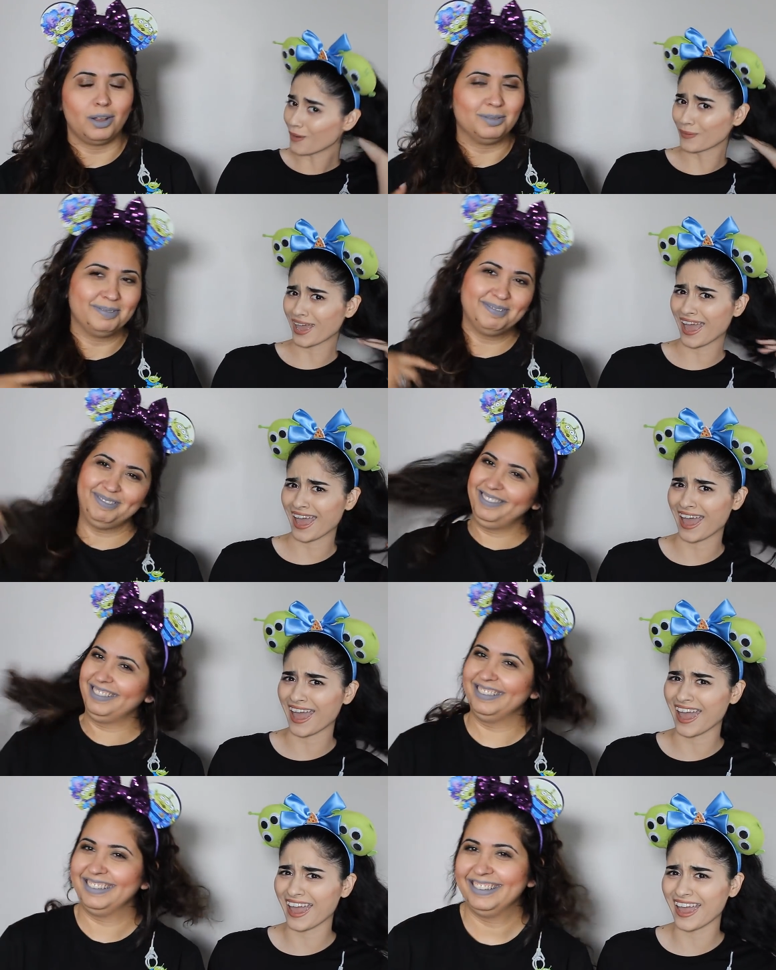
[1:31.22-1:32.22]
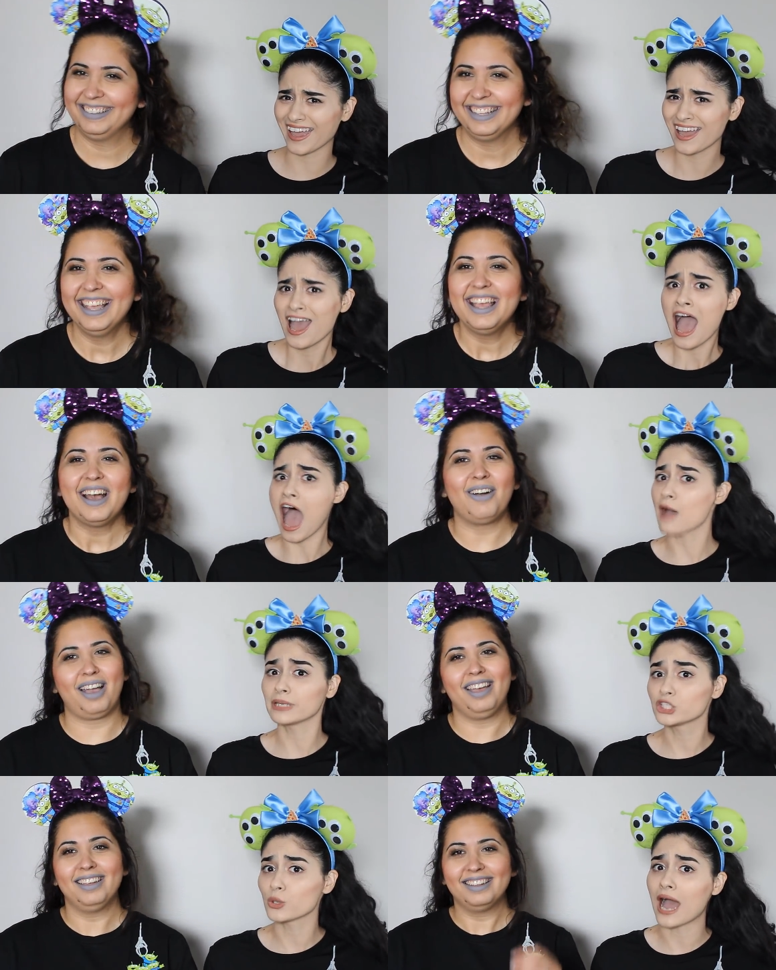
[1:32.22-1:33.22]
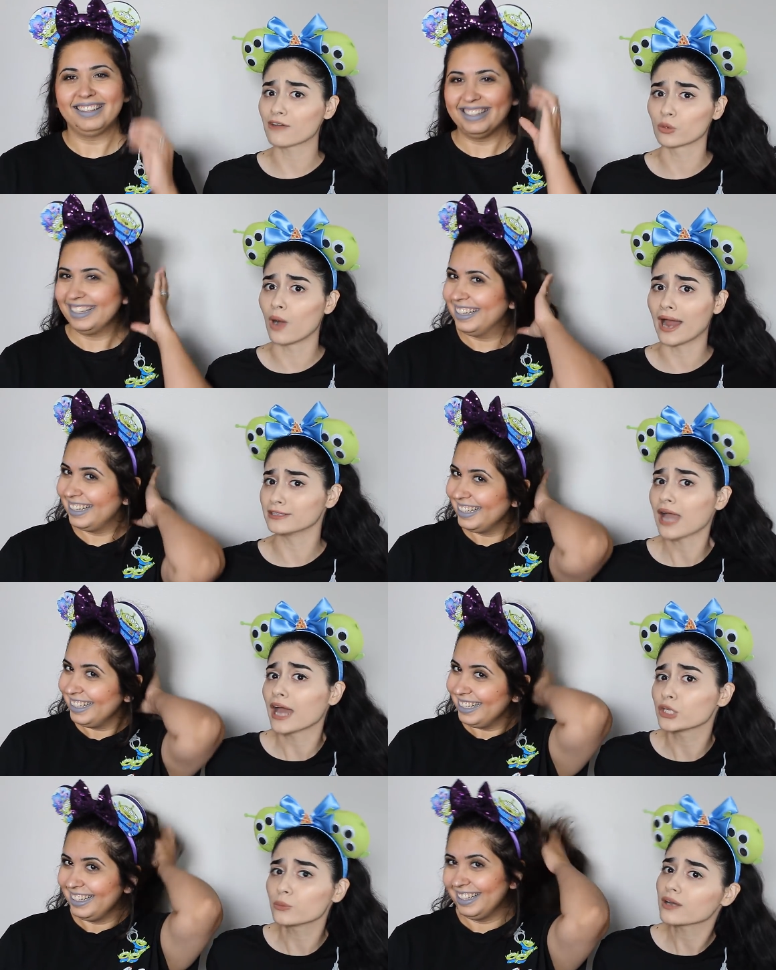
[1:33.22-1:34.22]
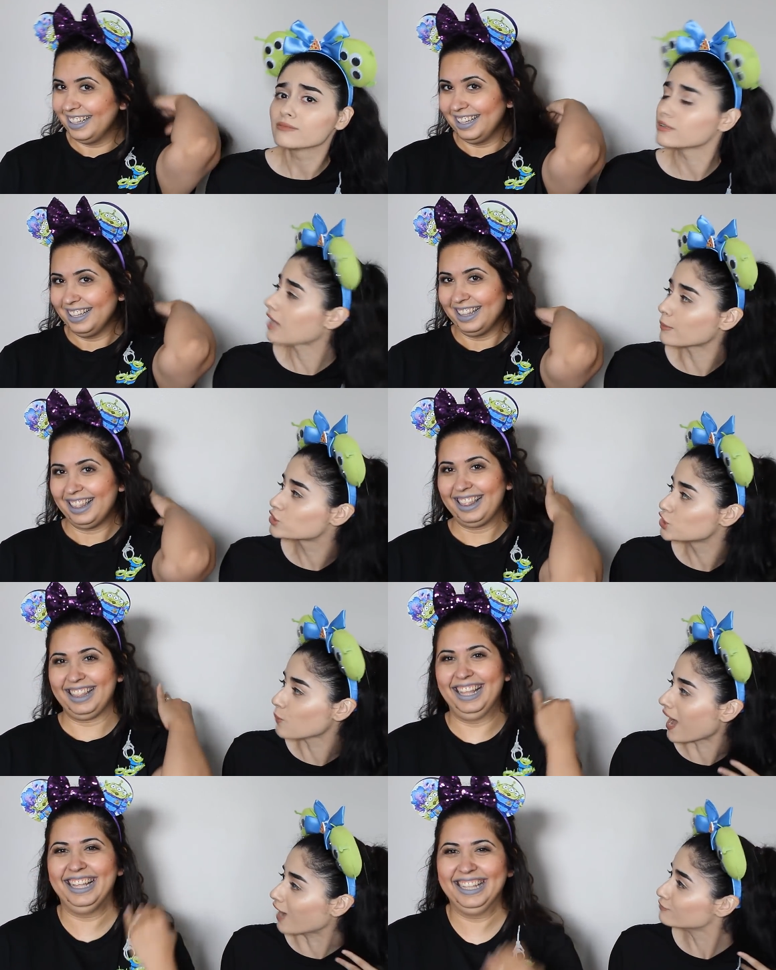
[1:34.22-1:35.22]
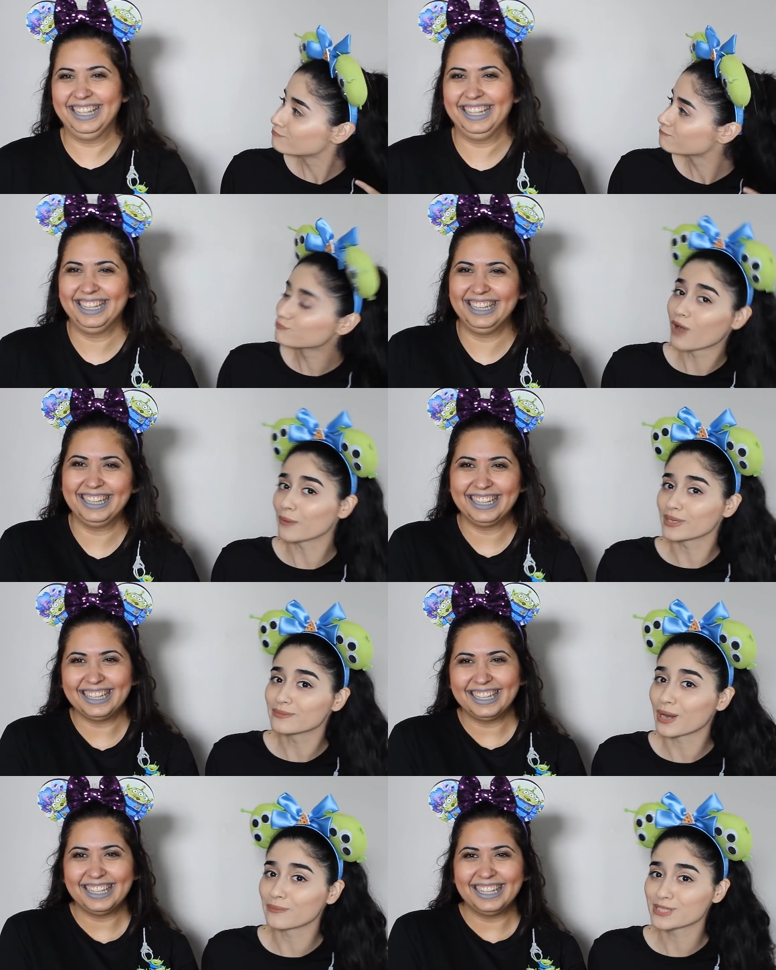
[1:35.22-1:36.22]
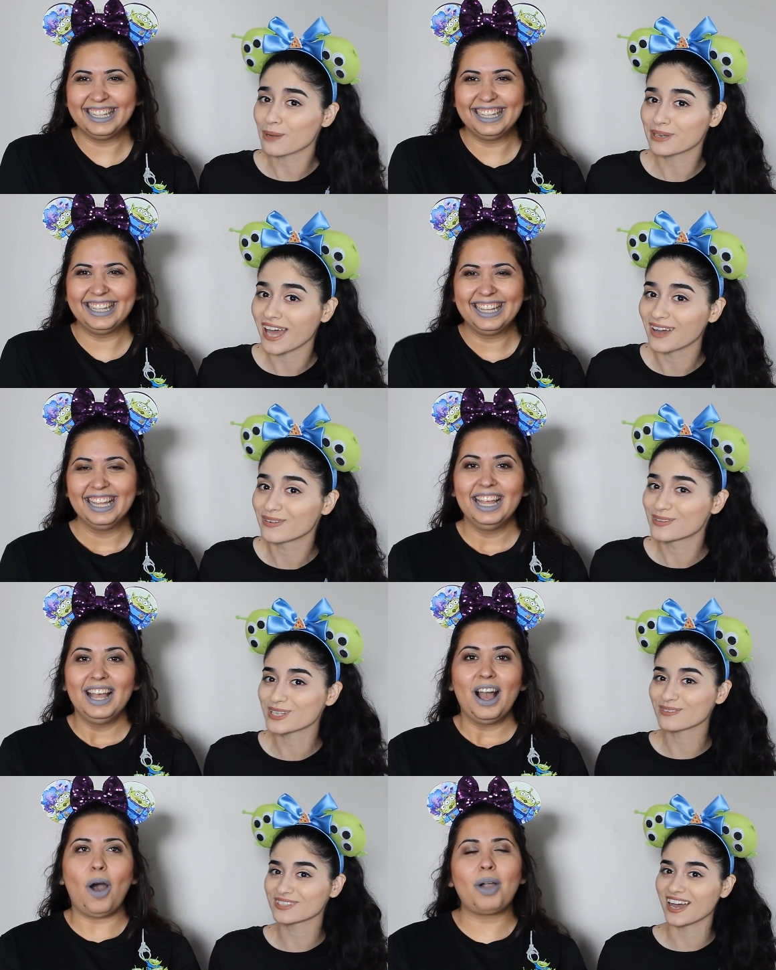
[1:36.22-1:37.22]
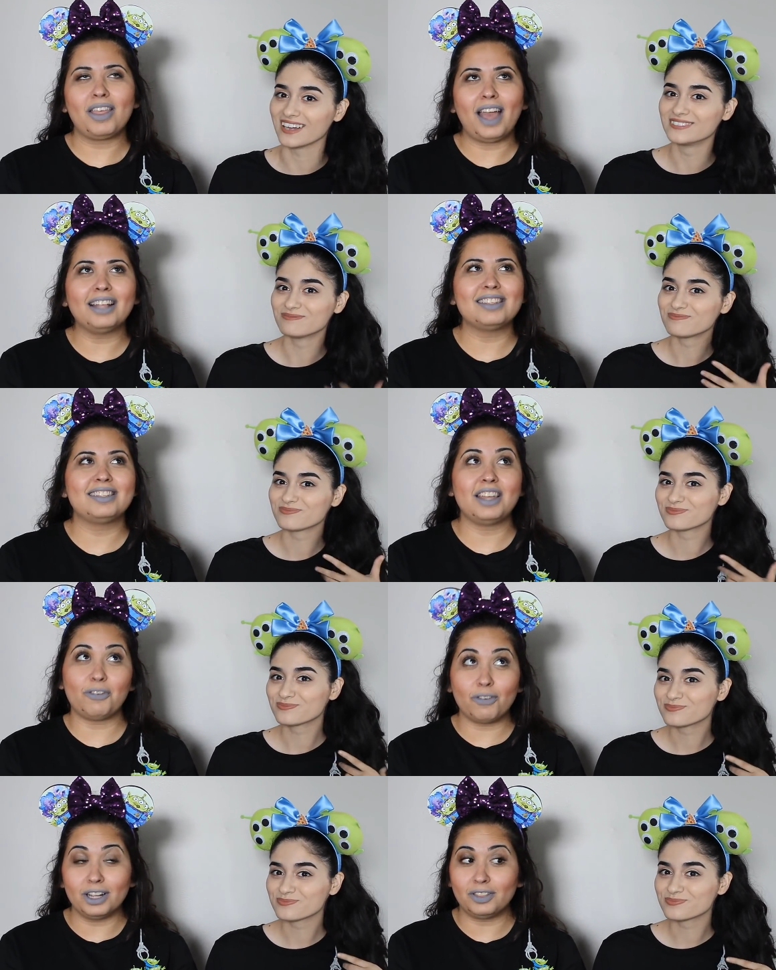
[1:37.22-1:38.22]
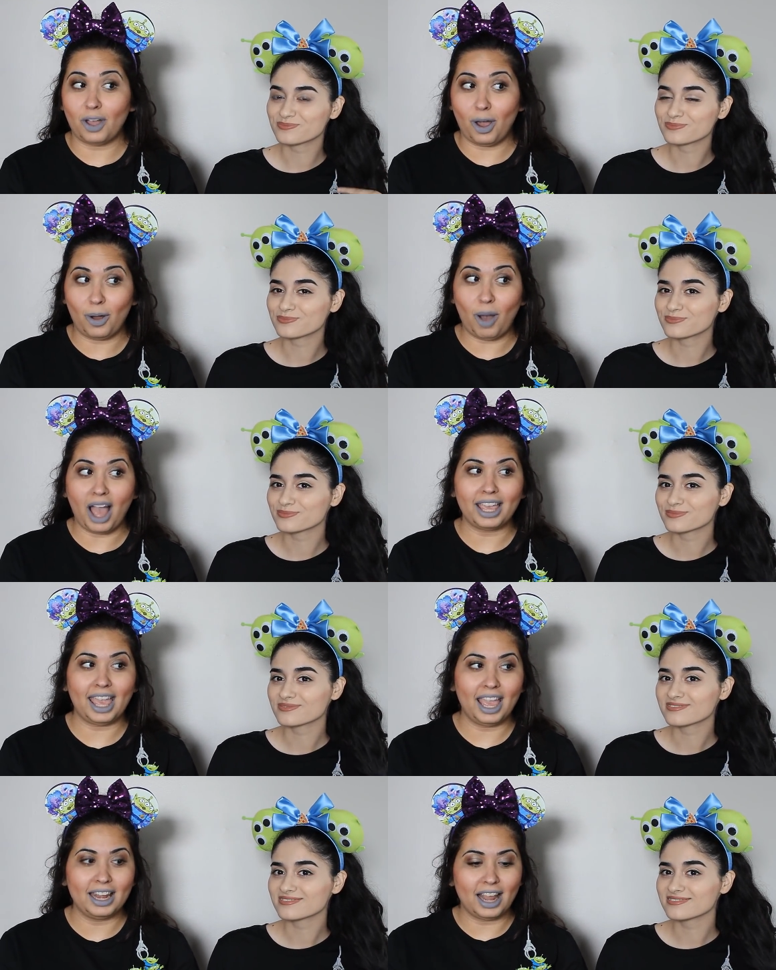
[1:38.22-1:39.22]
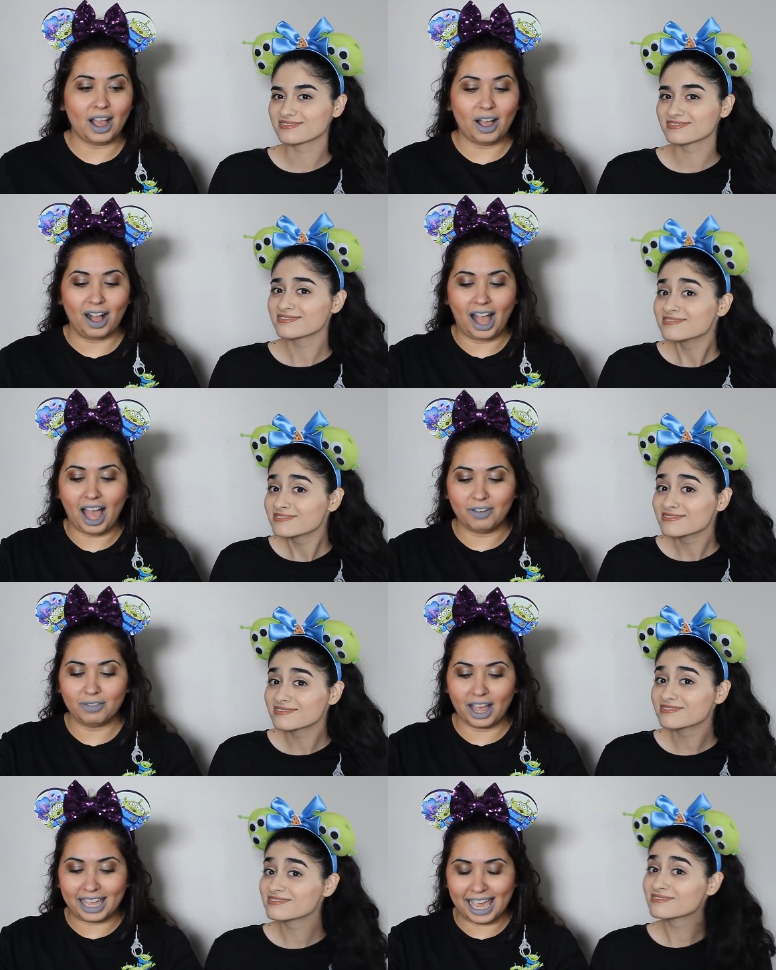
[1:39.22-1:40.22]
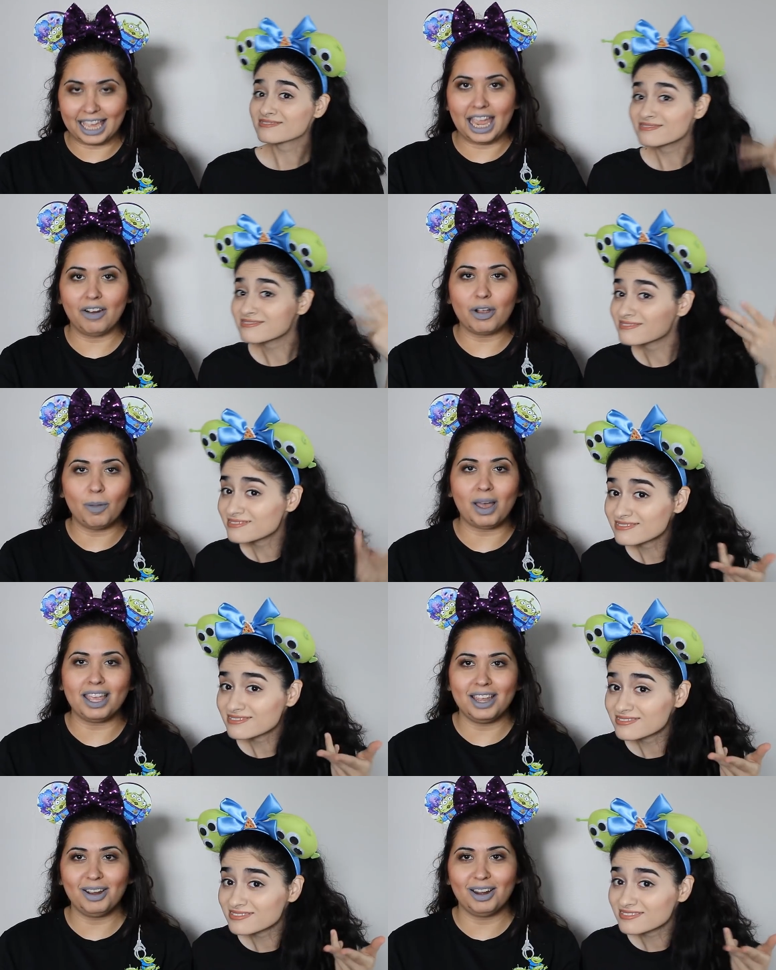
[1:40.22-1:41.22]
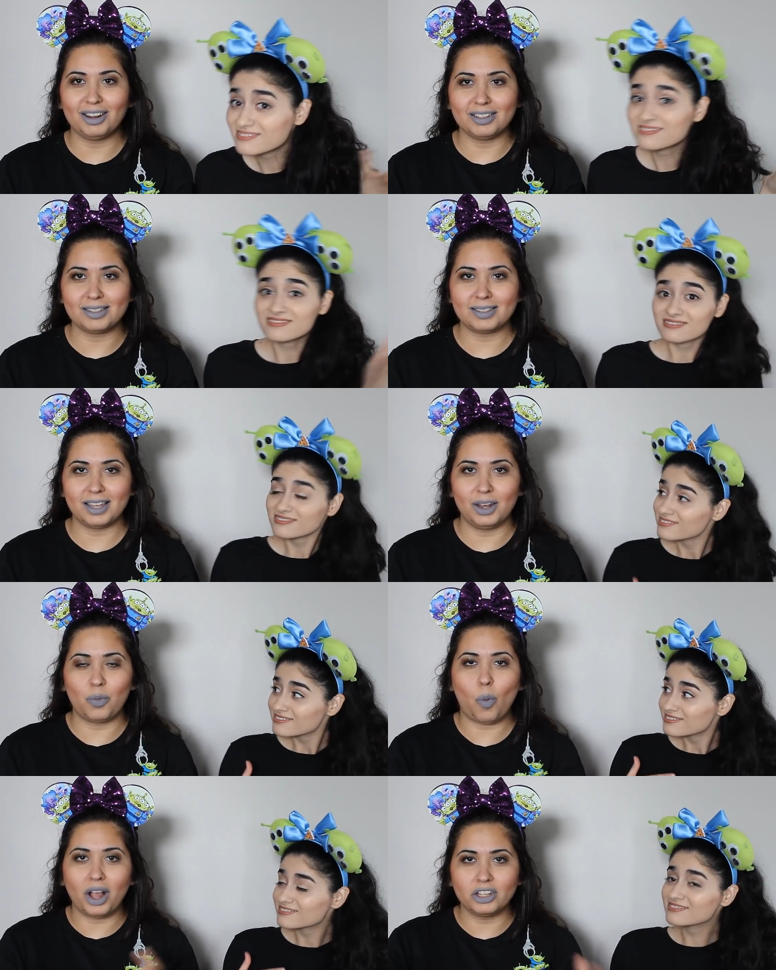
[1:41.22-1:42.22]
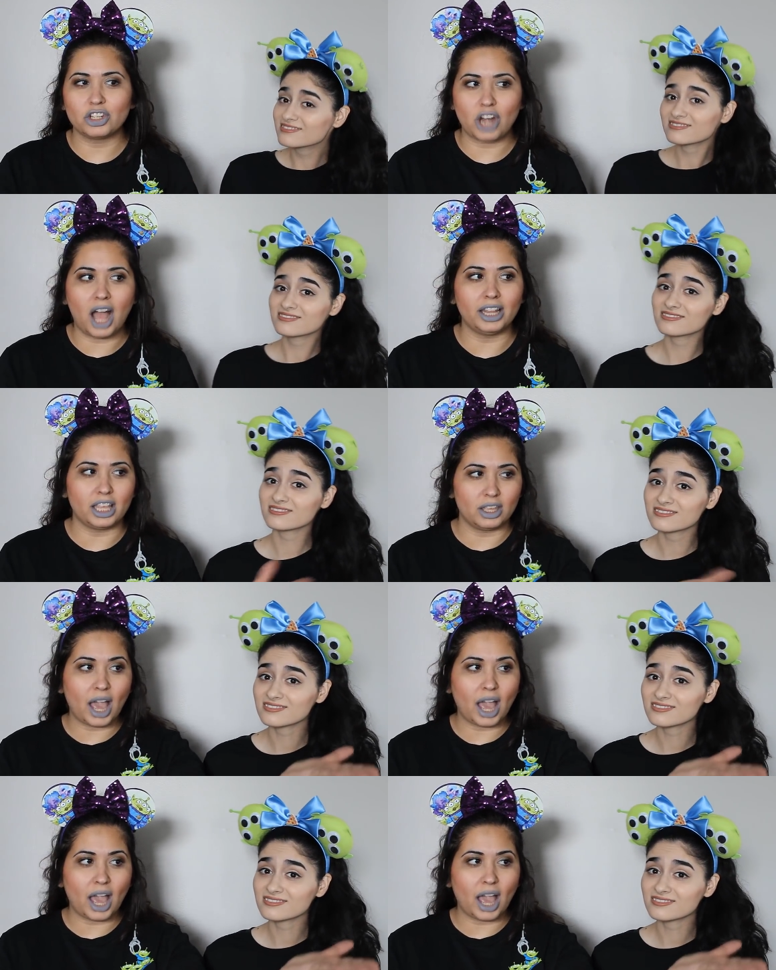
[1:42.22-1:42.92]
Speaker 1: No. Okay. How many do you have, Rowan? How do you? How much do you have? Why don't we? Why don't we talk about that? Why don't we talk
Speaker 2: about okay, that? That's different though. I can't. have I can't carry all my ears in one shot. Like